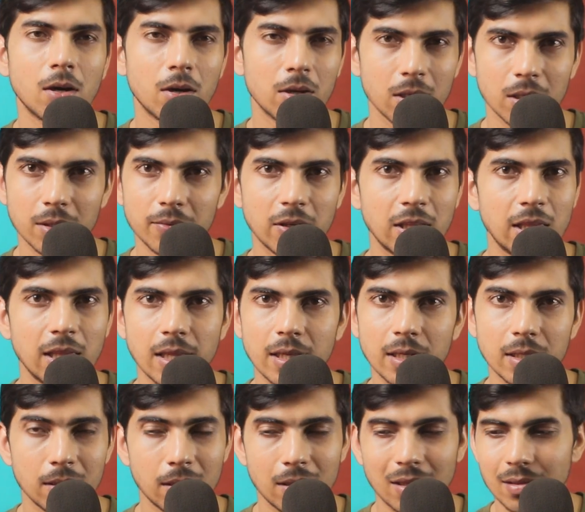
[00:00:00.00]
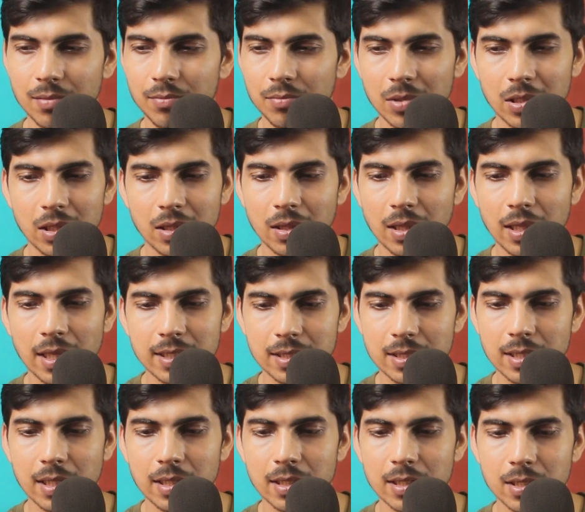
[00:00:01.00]
or even in less
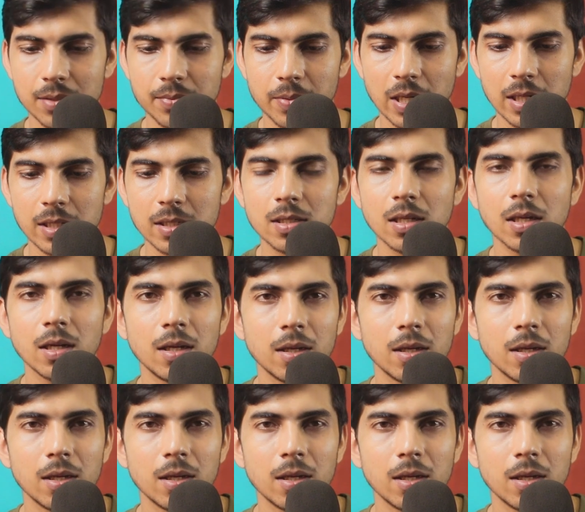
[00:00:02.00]
than this price,